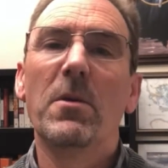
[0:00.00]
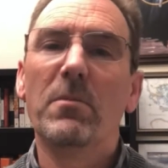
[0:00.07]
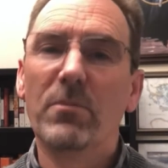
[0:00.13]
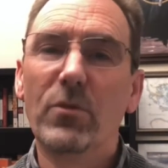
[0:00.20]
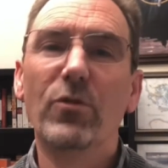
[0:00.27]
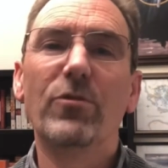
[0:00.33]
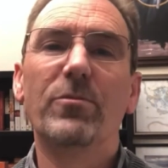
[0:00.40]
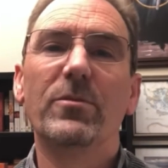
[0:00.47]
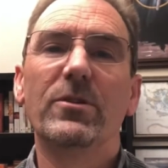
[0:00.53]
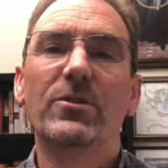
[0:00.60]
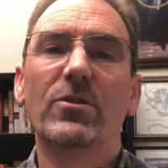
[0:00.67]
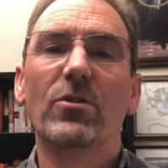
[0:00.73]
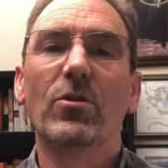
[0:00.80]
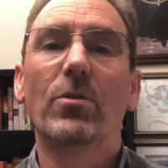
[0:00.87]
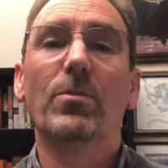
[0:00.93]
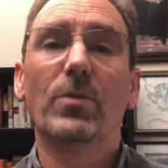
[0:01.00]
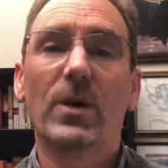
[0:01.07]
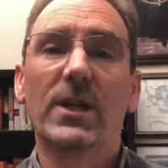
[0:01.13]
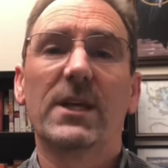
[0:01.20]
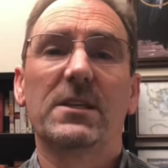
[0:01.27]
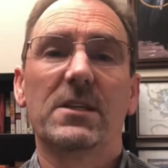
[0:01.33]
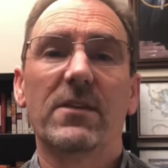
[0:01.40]
movement or
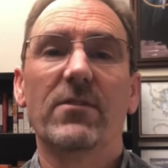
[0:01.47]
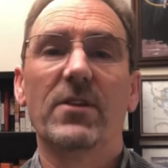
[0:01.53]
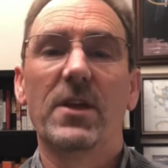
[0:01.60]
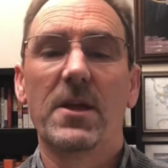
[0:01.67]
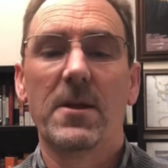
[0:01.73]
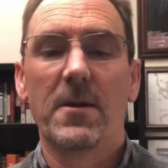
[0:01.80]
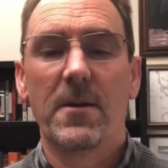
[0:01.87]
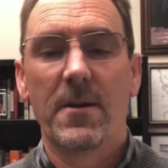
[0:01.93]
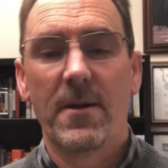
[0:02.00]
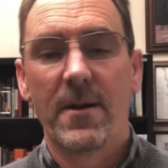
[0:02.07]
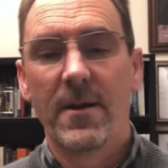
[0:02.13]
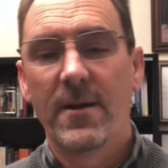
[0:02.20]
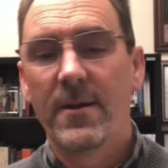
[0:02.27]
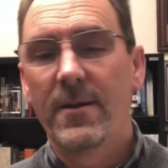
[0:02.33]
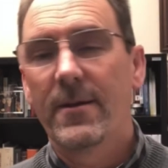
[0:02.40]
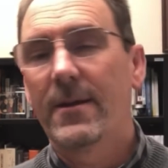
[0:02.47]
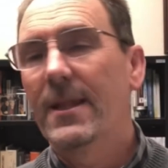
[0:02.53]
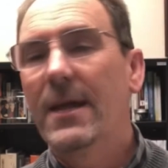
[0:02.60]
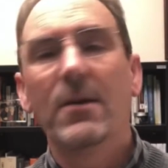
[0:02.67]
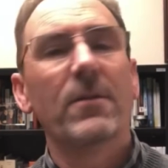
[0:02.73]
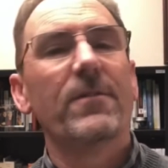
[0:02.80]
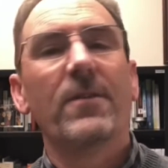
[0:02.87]
productivity.
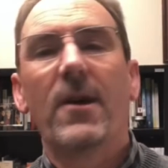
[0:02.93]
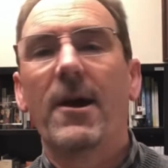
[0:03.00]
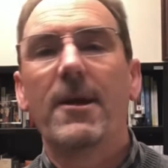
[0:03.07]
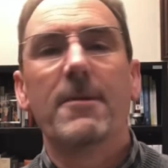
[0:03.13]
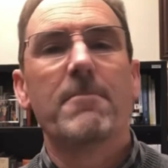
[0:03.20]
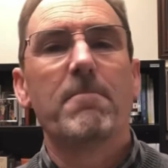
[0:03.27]
Clarify.